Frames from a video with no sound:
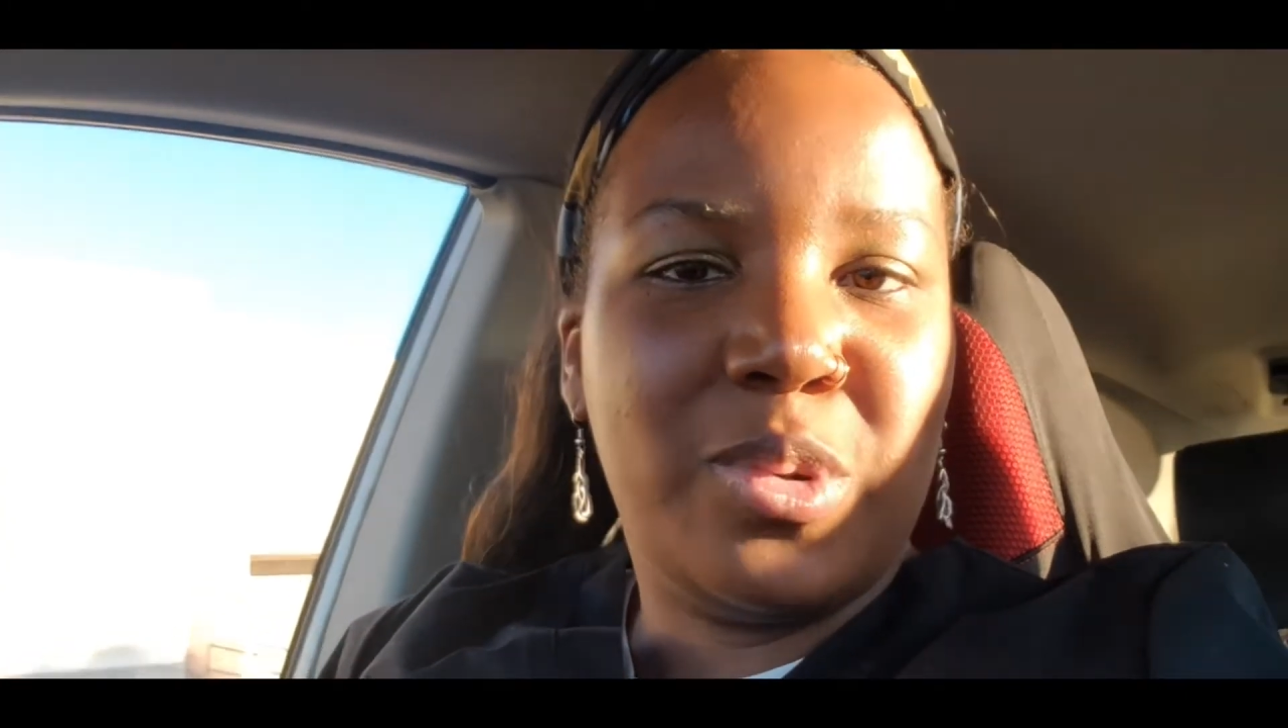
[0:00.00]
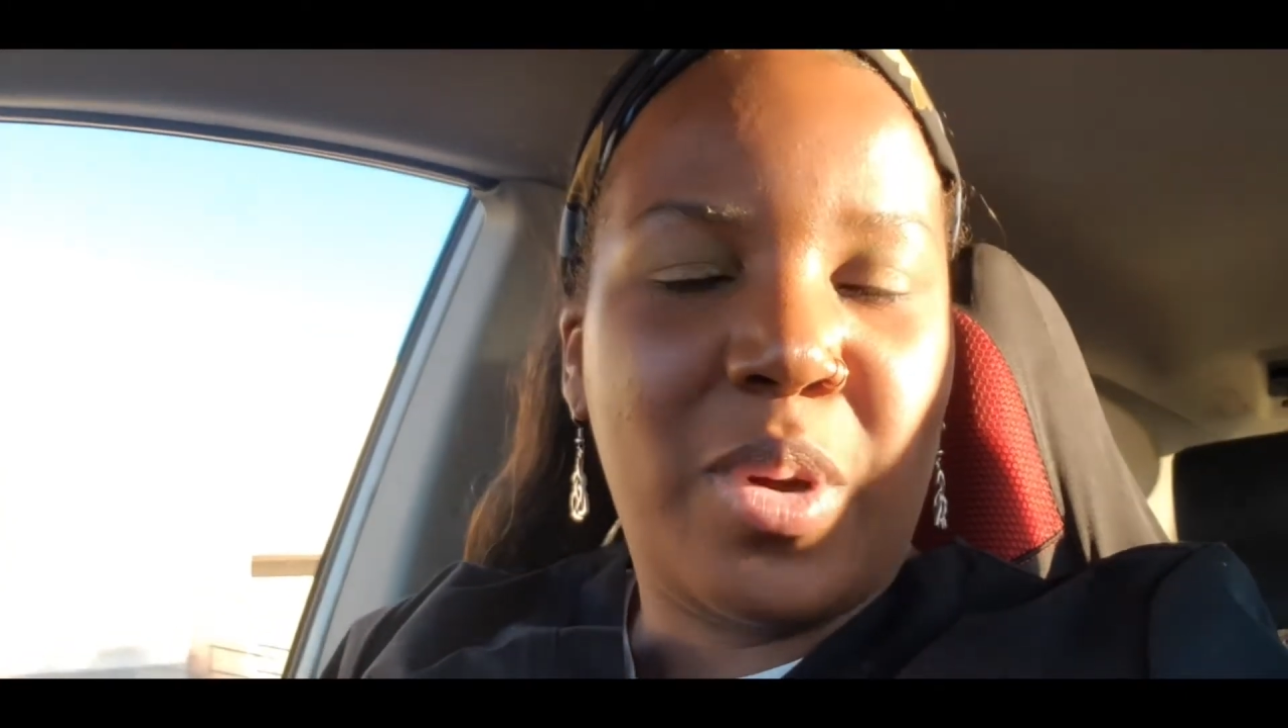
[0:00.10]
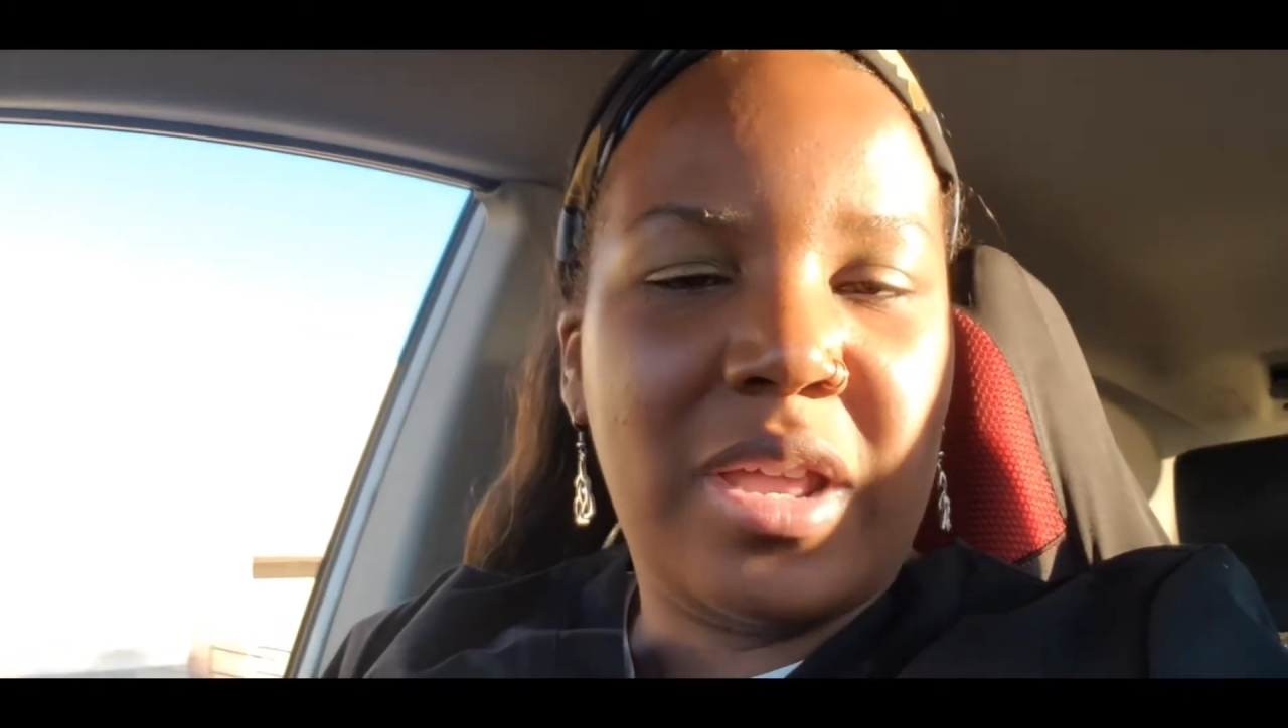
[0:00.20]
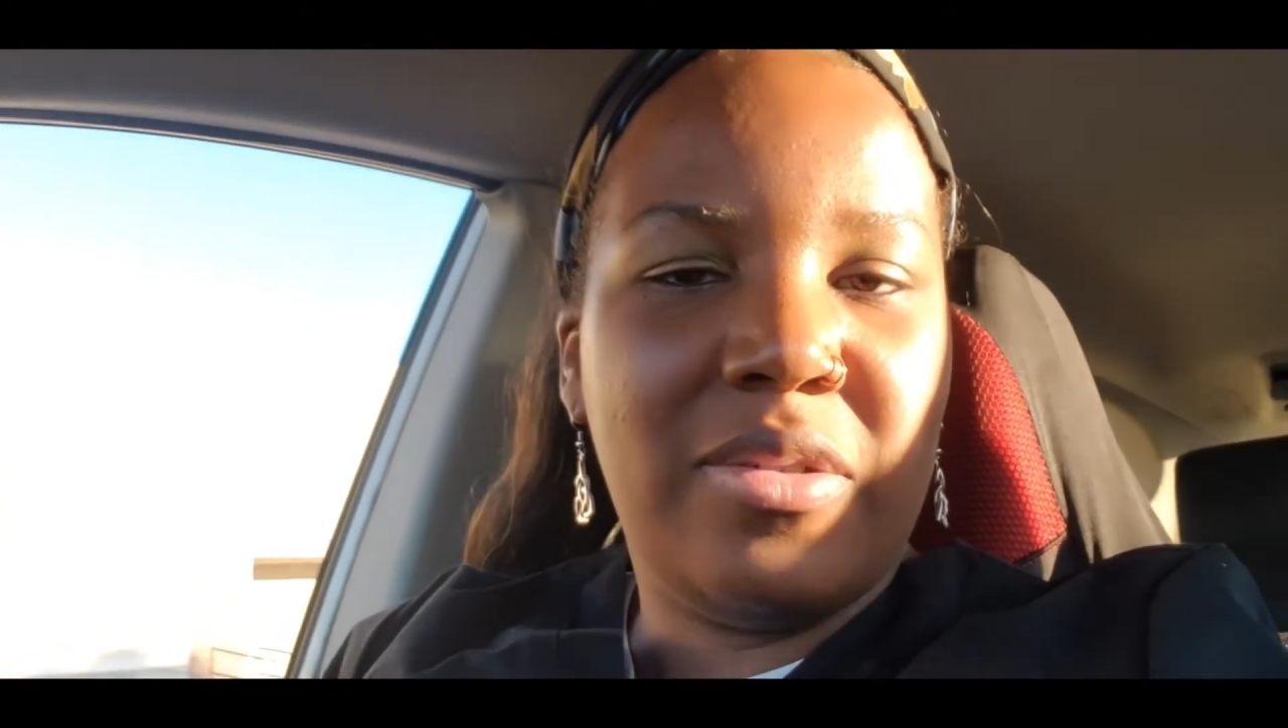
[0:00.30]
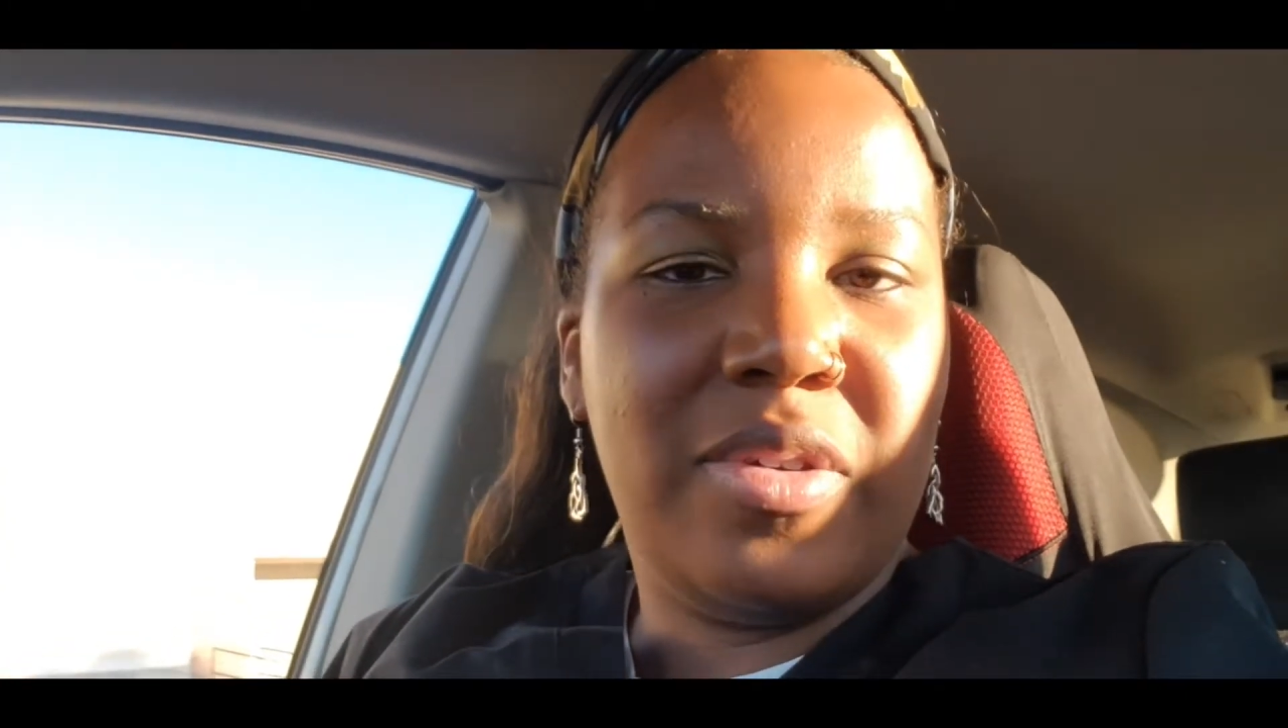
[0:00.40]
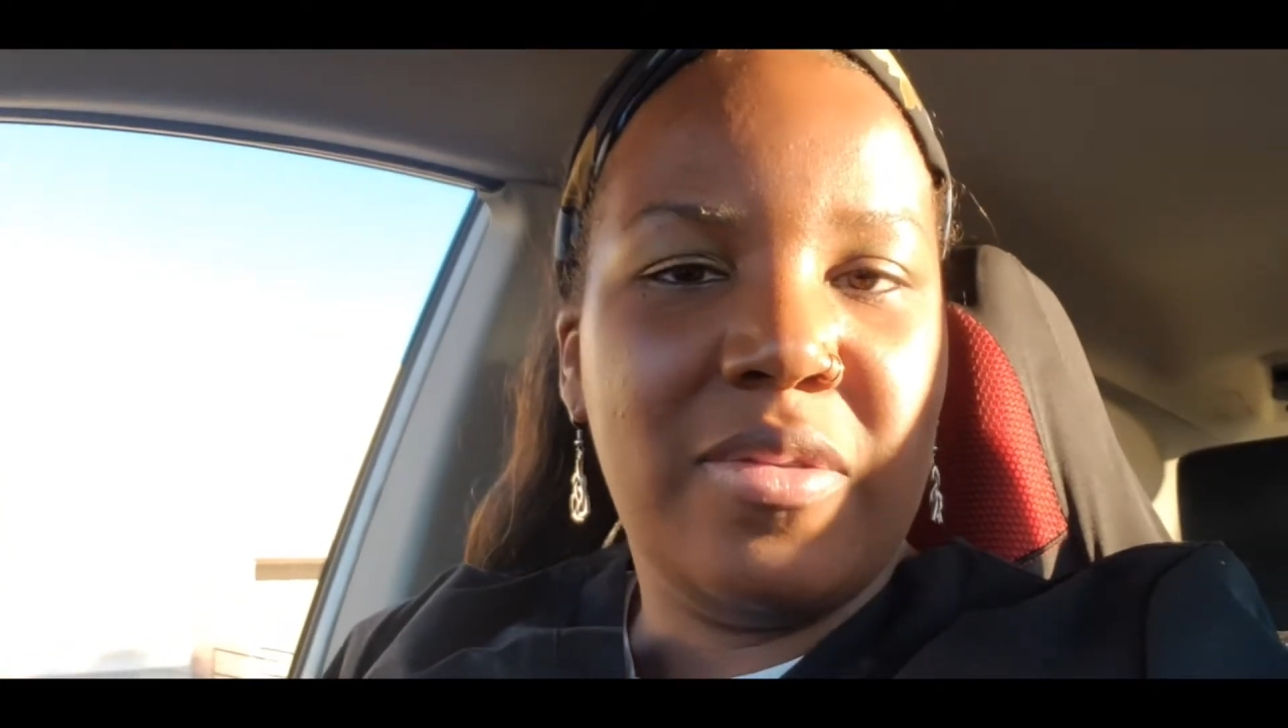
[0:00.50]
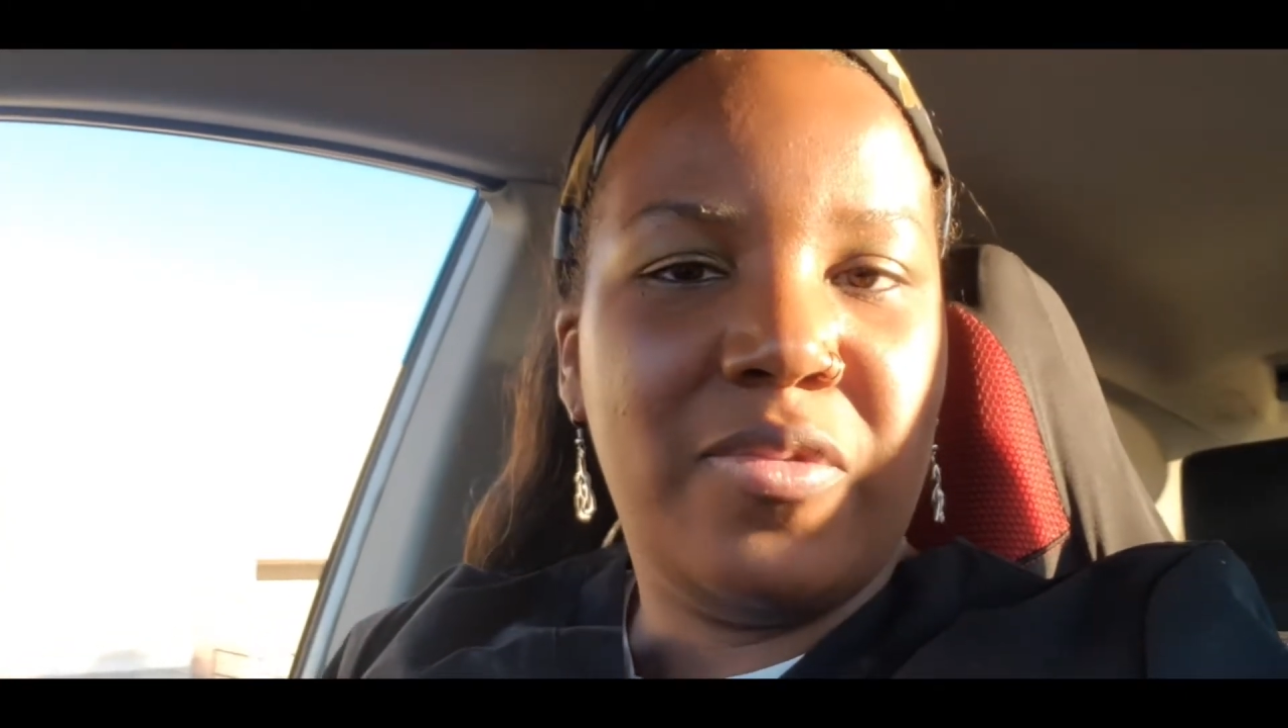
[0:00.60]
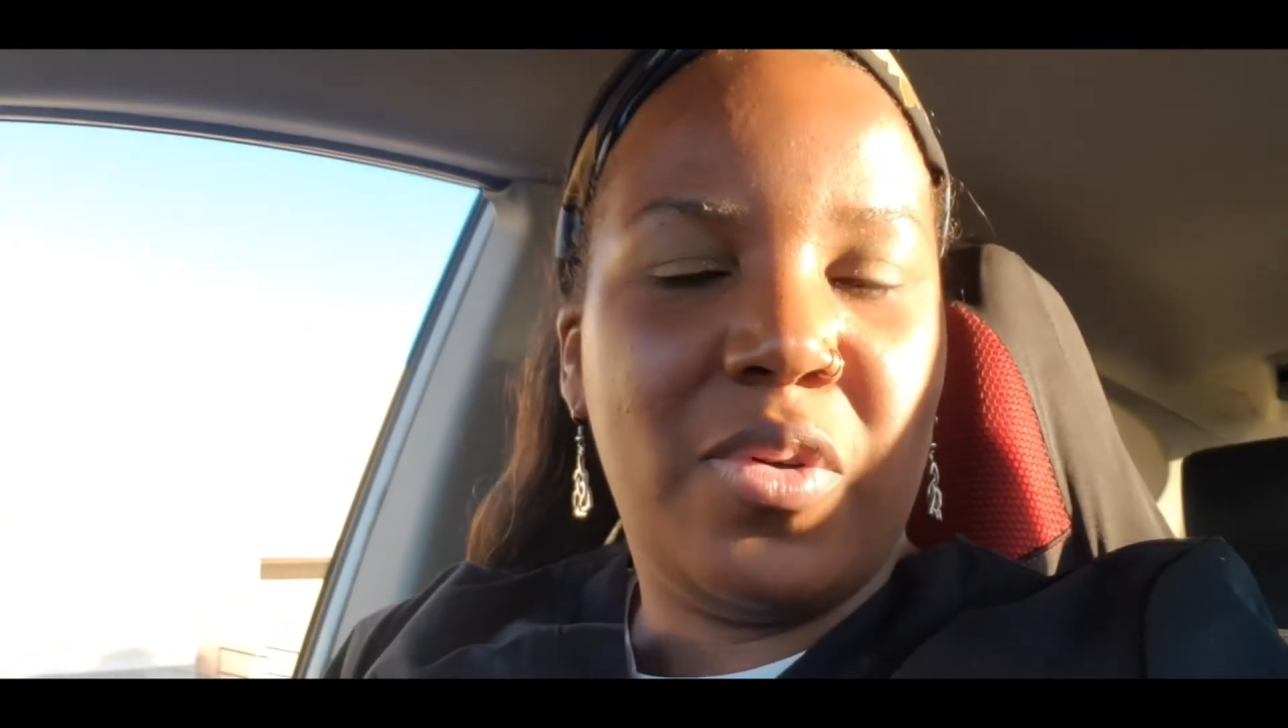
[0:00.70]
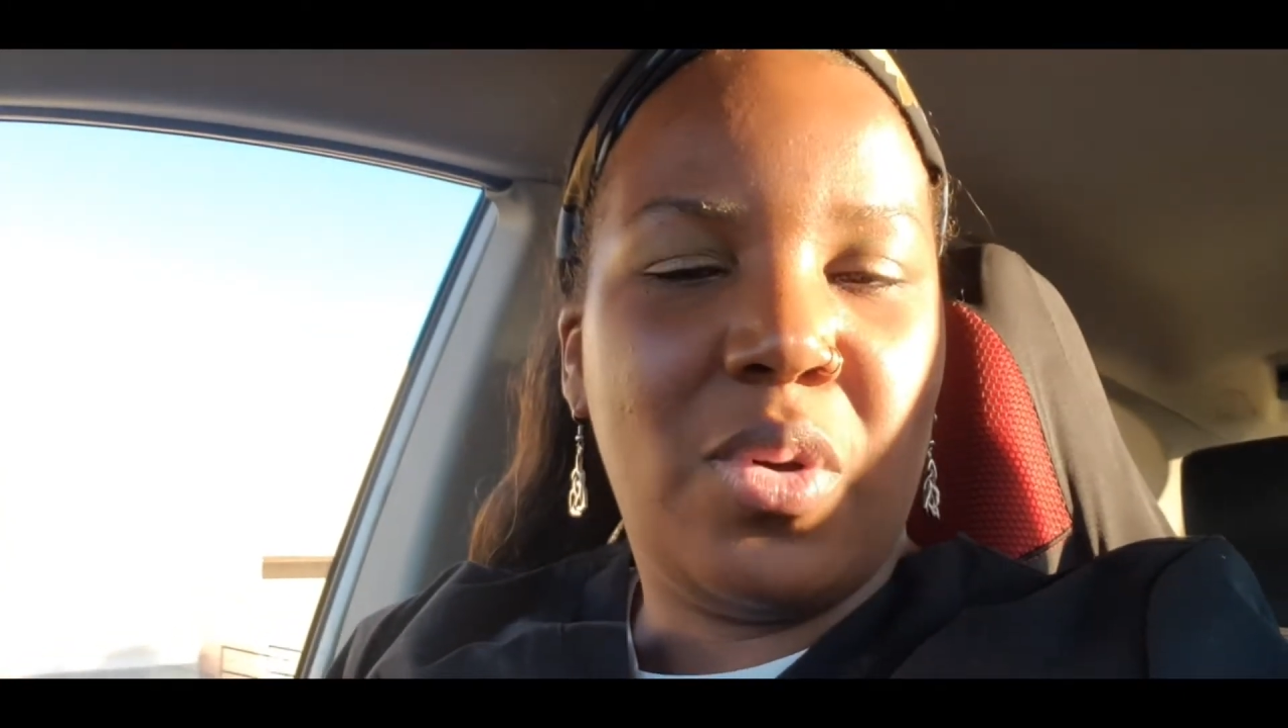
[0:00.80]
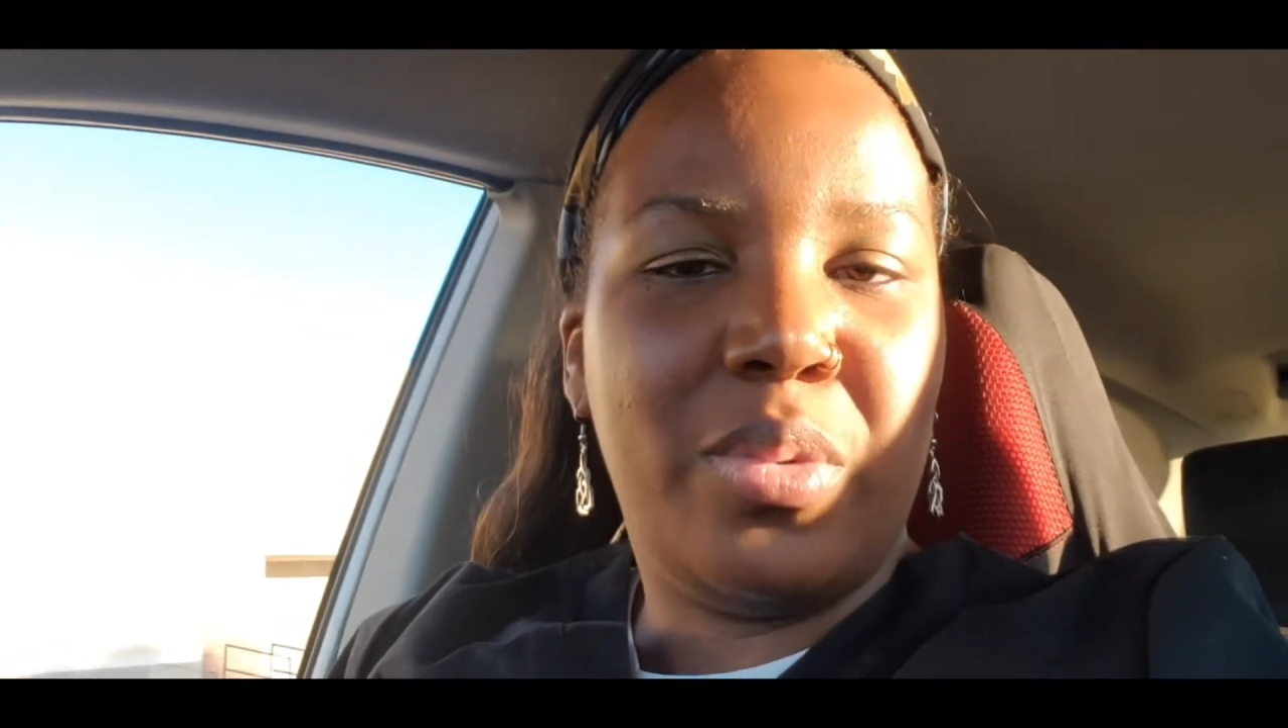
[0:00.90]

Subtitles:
quite eventful.